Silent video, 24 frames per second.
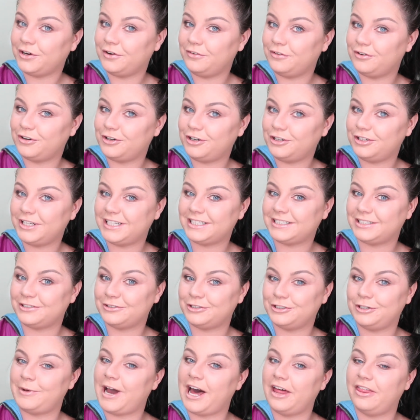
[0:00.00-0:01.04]
overall it's not
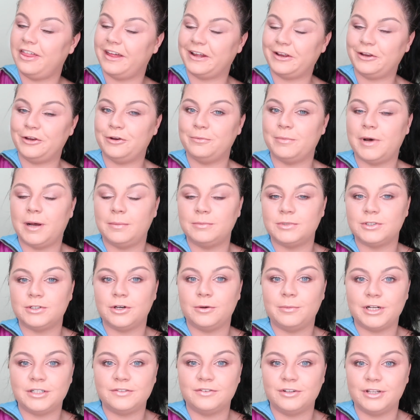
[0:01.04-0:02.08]
too bad. Thank you mum
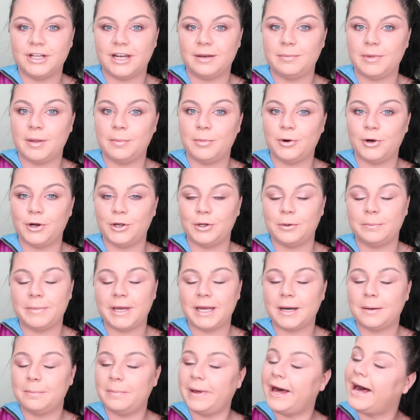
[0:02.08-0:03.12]
so much for letting me borrow your
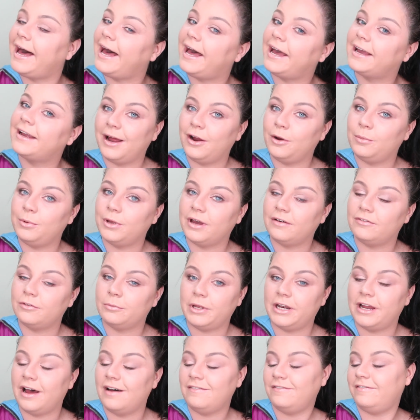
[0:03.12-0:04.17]
makeup bag. I hope you haven't
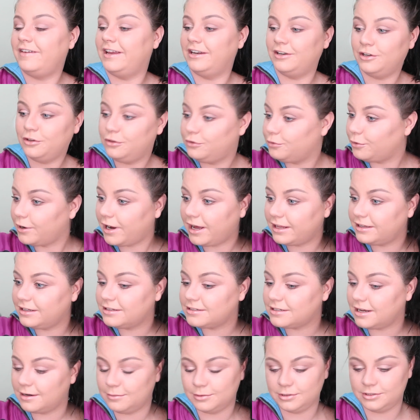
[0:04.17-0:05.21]
been offended throughout
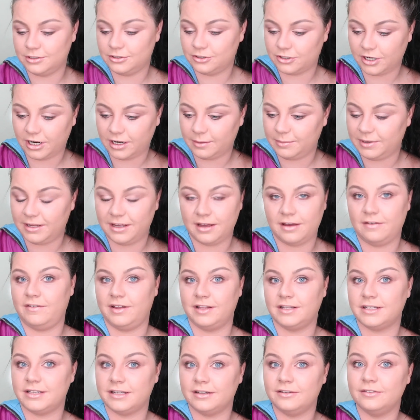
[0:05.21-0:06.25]
this. I wasn't trying to be
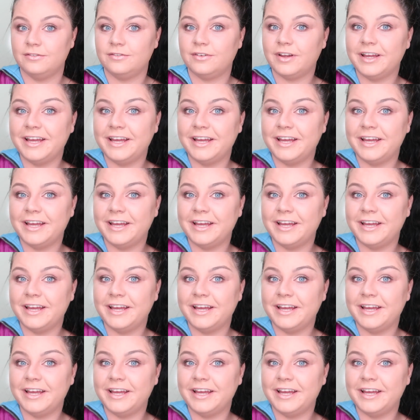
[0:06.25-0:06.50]
offensive.